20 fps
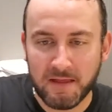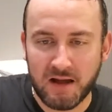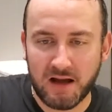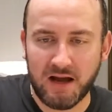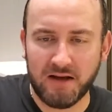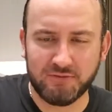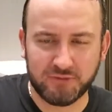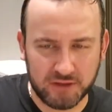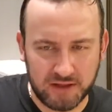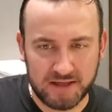
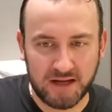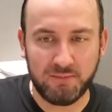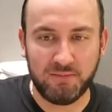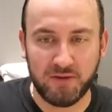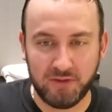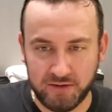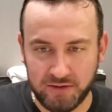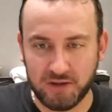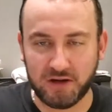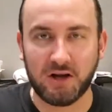I've tried
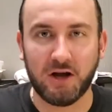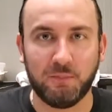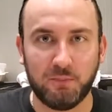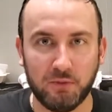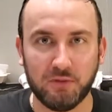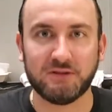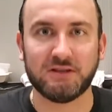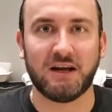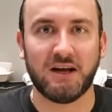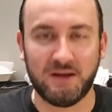abalone a couple
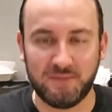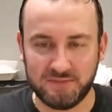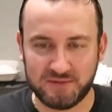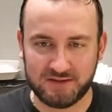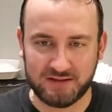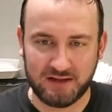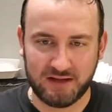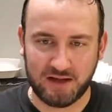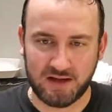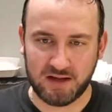
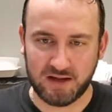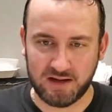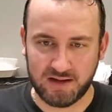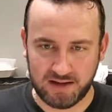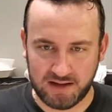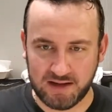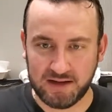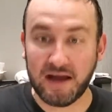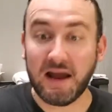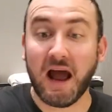times uh,
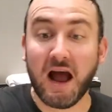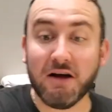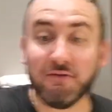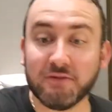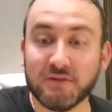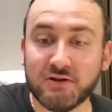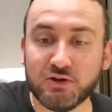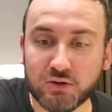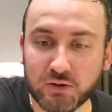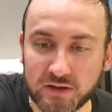and I have
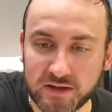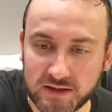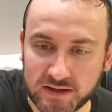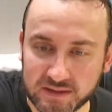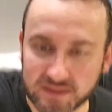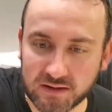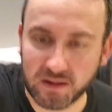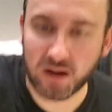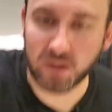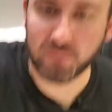enjoyed it, uh,